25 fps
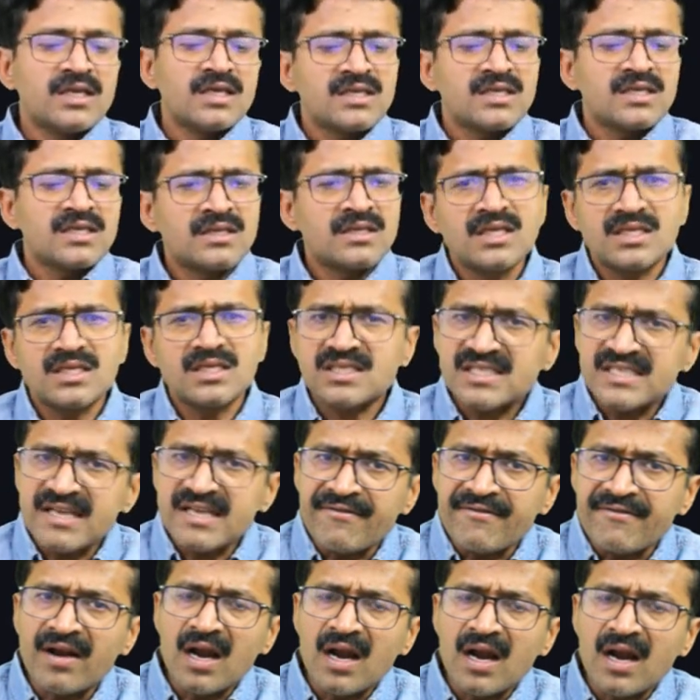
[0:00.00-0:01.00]
The
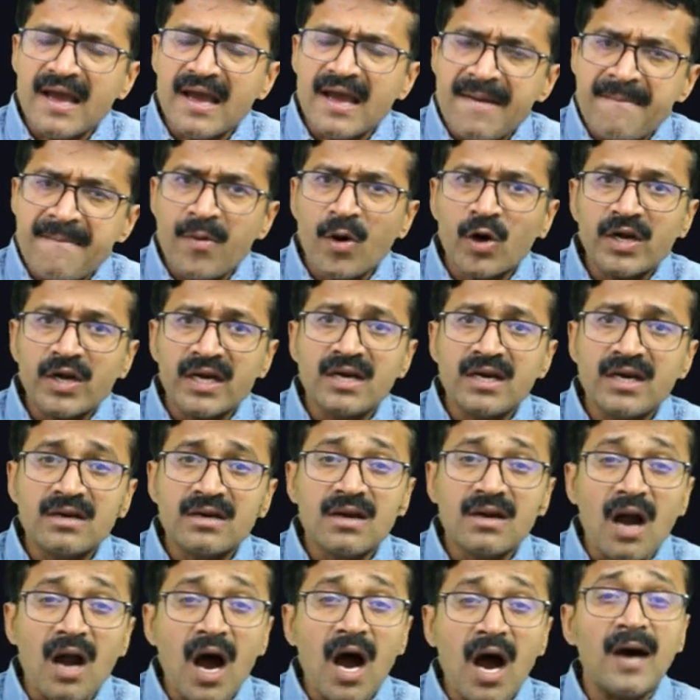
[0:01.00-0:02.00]
several important
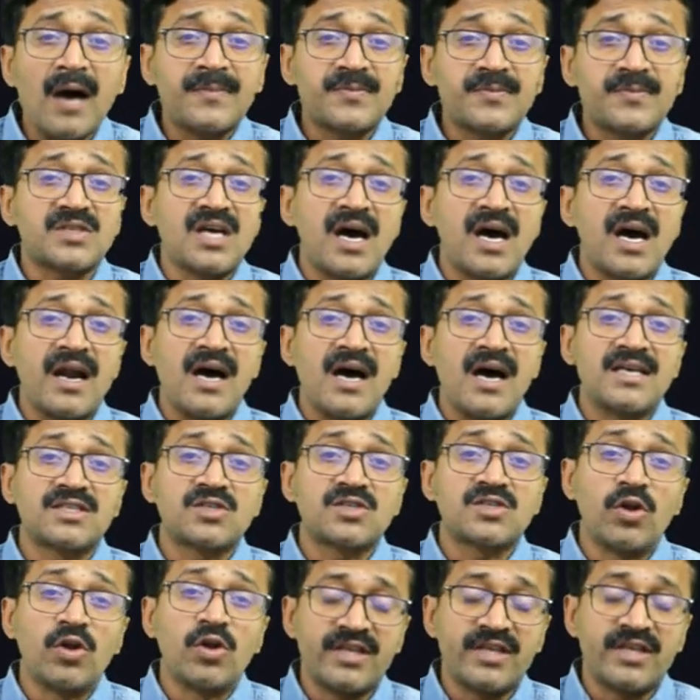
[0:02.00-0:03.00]
graphs are asked
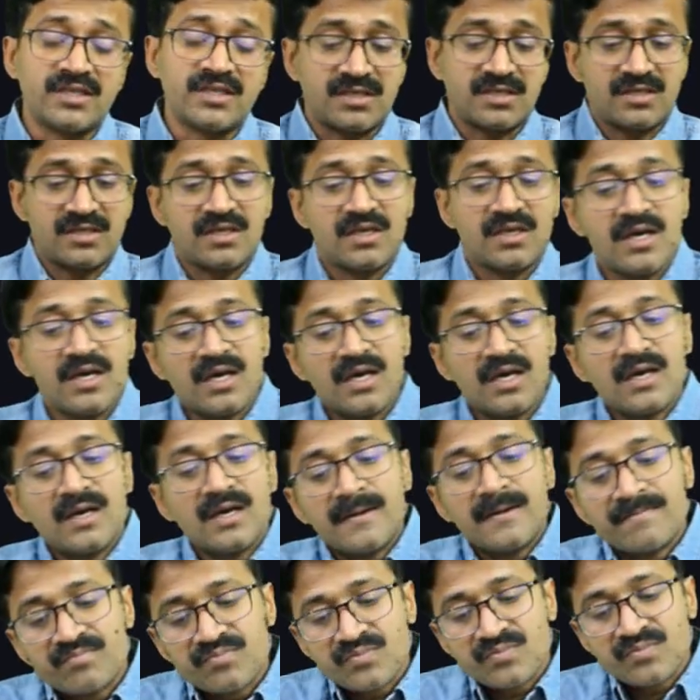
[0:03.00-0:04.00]
on this.
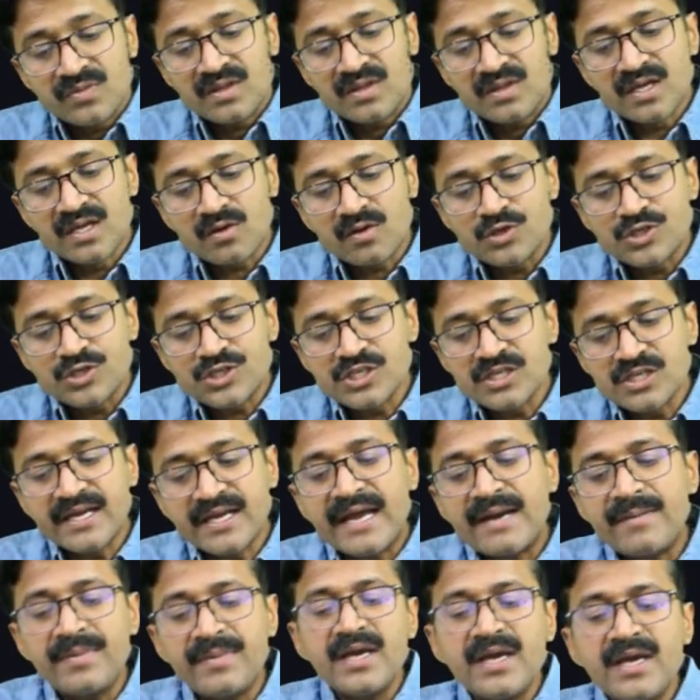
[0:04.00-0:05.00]
The question can
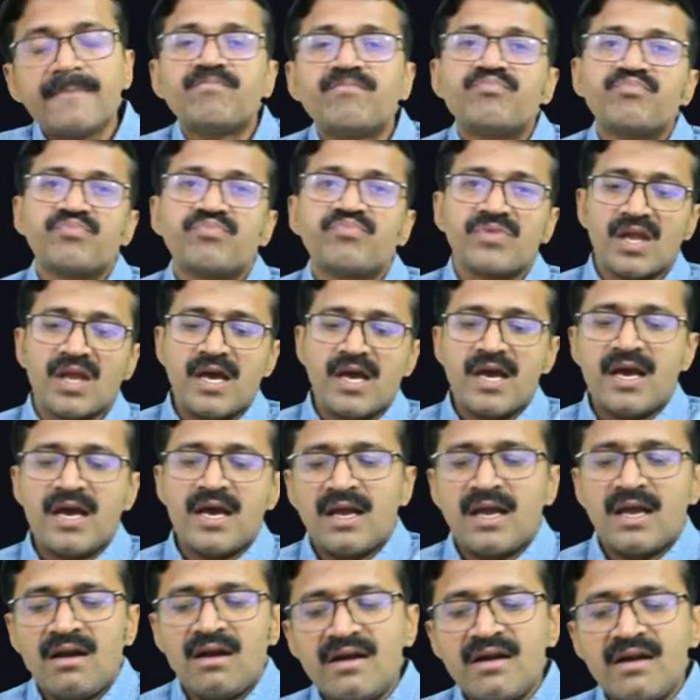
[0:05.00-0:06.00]
be,
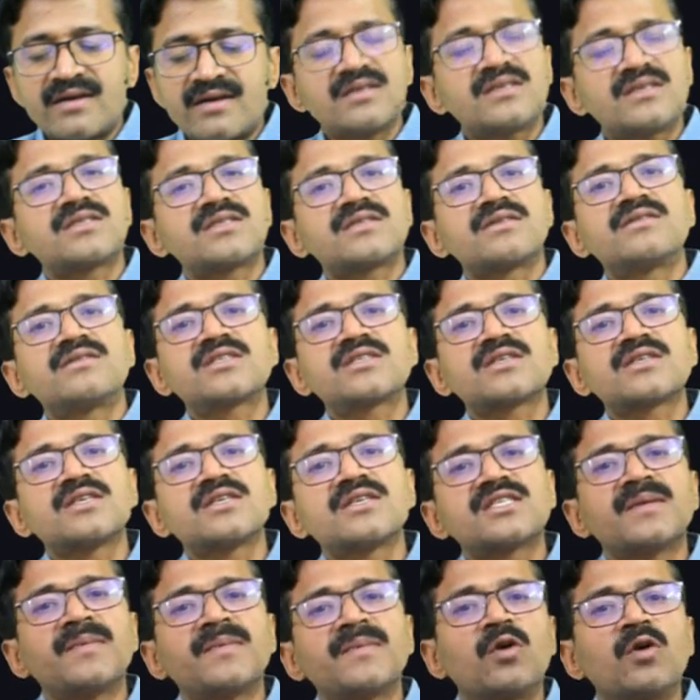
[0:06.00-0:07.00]
let us discuss
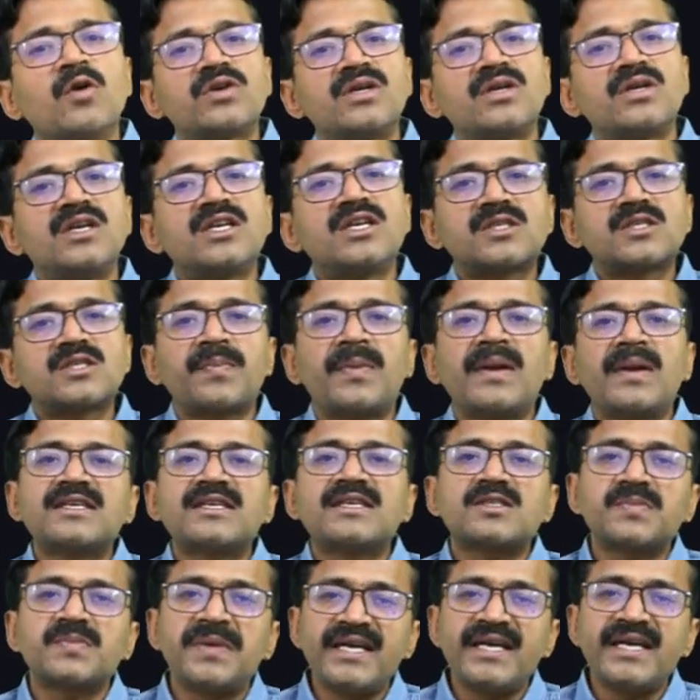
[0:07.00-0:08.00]
about
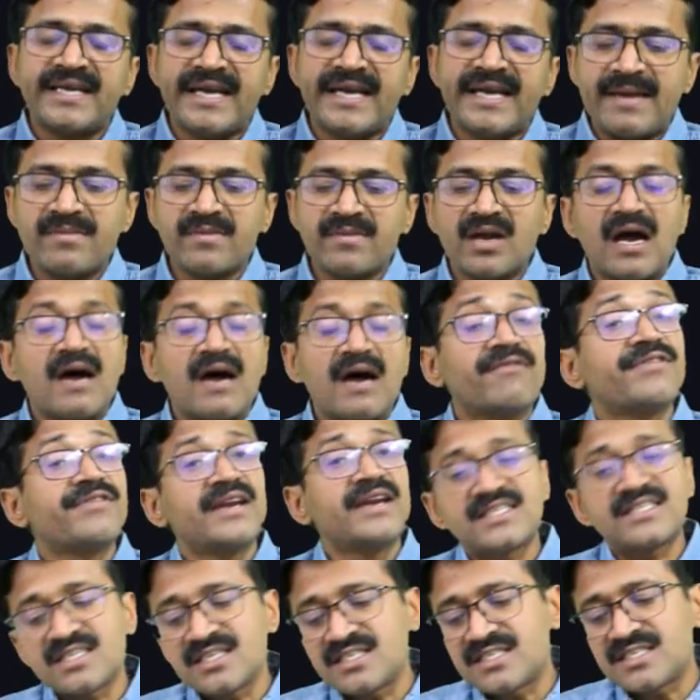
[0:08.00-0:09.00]
displacement time graph in
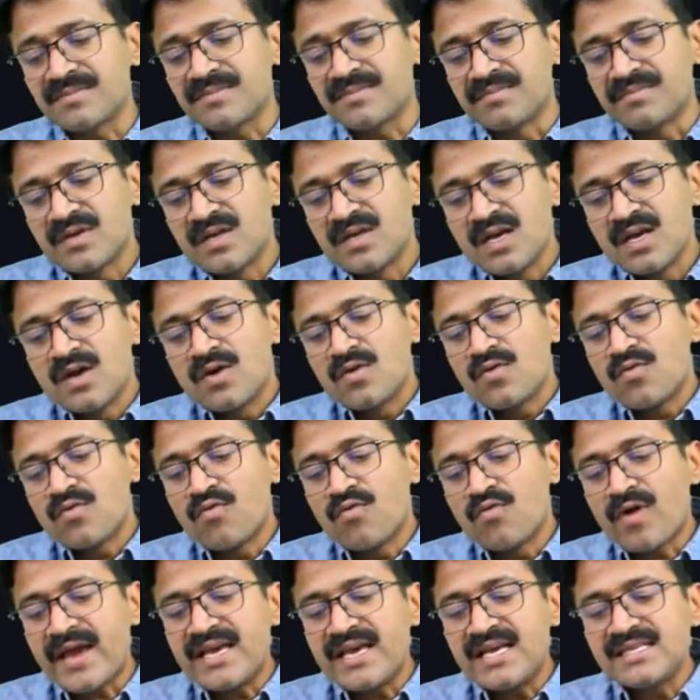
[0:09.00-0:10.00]
SHM. Y
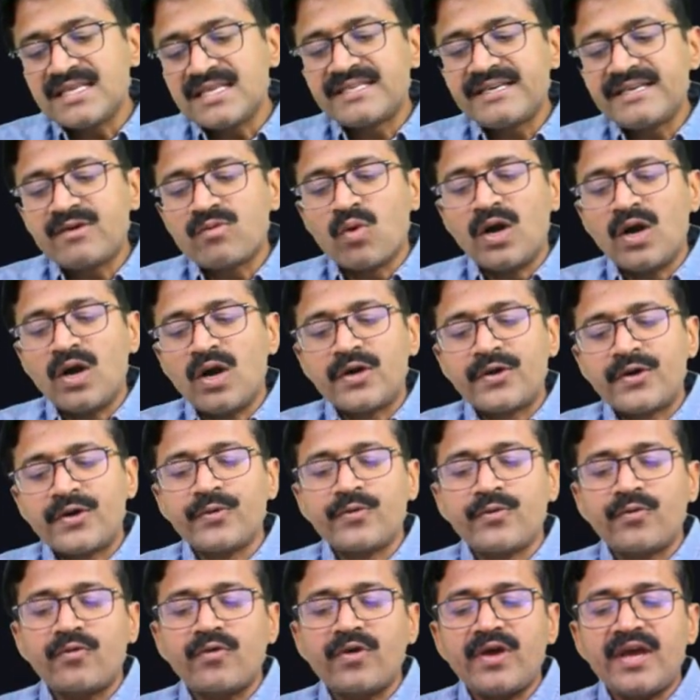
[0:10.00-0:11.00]
is equal to
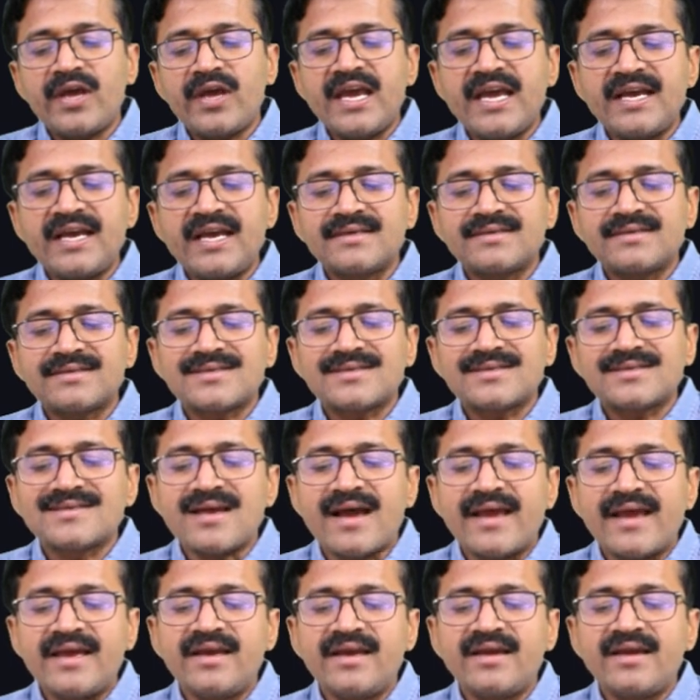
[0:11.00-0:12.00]
a
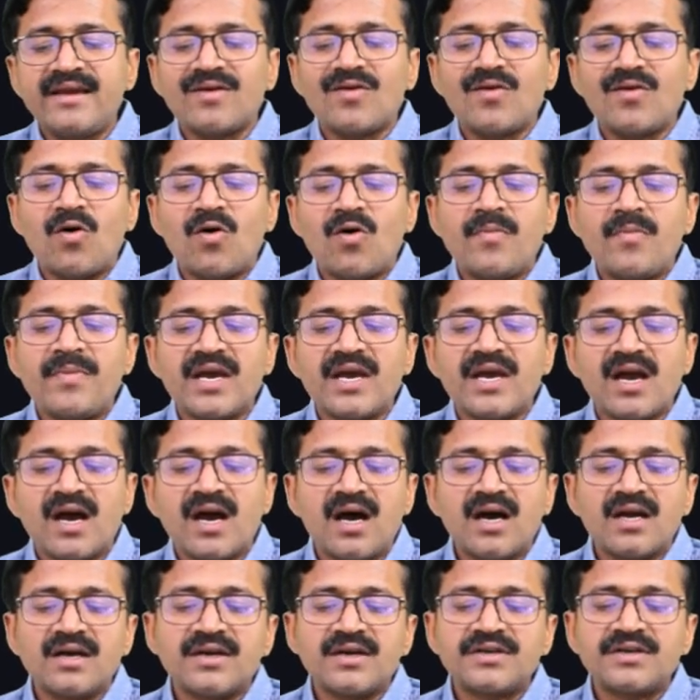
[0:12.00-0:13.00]
sine
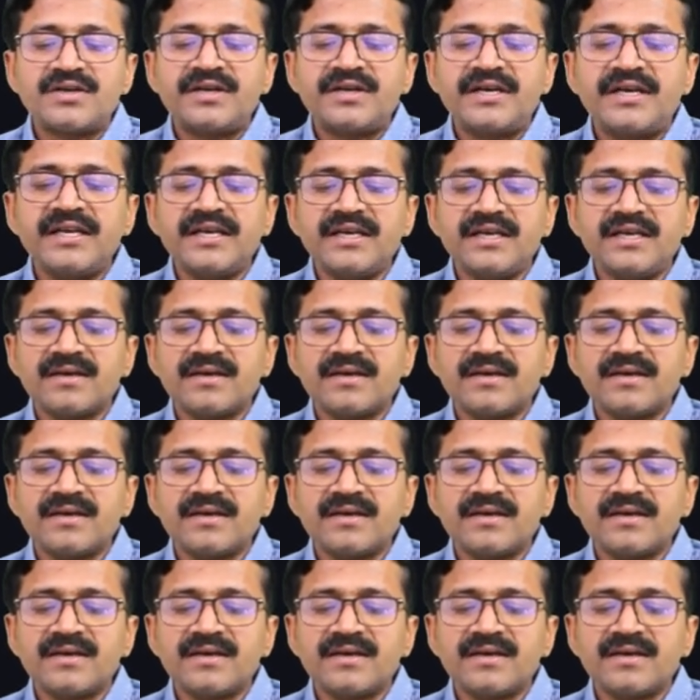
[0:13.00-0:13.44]
omega t.